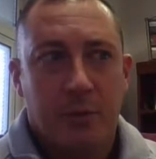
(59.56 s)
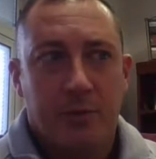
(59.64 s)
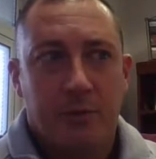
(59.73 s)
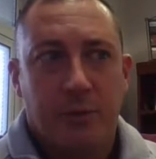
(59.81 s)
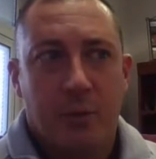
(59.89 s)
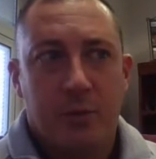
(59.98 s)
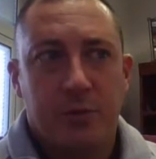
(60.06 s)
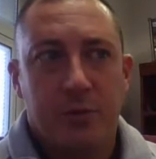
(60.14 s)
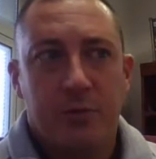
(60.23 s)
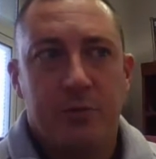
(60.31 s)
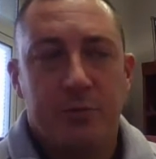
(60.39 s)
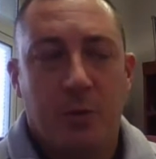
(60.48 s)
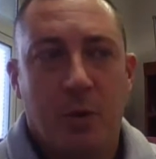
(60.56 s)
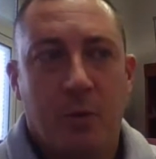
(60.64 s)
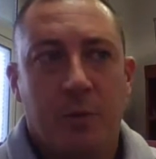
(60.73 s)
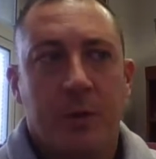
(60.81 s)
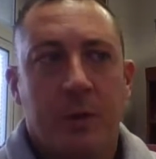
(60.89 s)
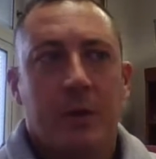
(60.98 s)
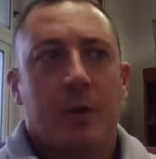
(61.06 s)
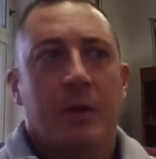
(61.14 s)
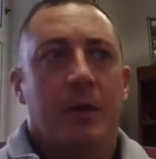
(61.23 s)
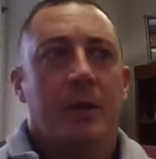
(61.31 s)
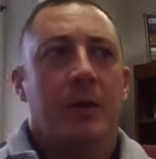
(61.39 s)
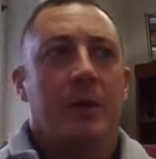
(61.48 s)
look forward to tomorrow.
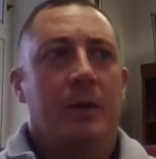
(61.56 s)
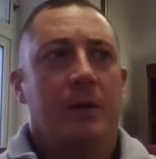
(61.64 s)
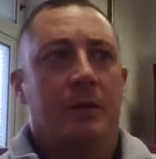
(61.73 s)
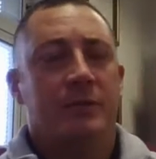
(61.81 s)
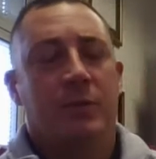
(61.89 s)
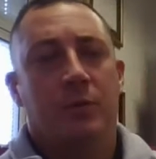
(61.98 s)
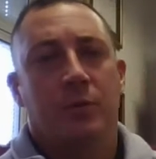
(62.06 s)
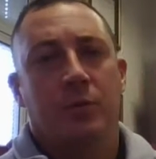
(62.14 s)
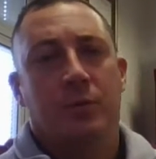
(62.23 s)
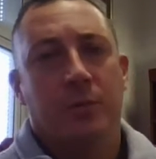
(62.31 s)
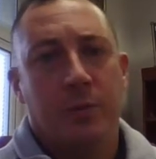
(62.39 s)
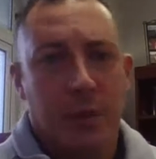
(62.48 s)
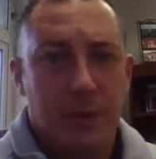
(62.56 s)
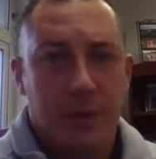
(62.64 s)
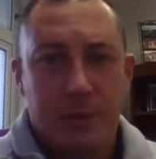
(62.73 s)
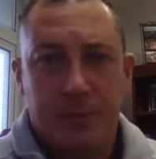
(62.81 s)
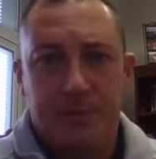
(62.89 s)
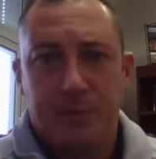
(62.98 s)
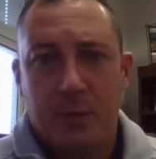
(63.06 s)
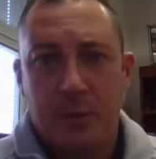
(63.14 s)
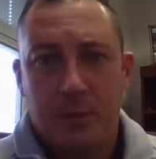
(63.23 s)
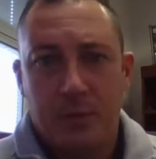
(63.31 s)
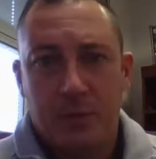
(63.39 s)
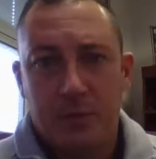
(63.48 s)
Also, we
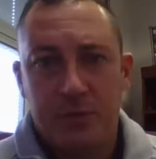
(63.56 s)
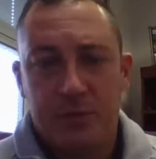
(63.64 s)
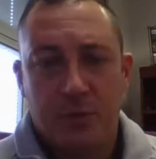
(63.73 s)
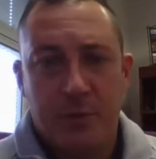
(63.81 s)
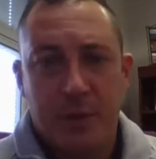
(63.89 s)
just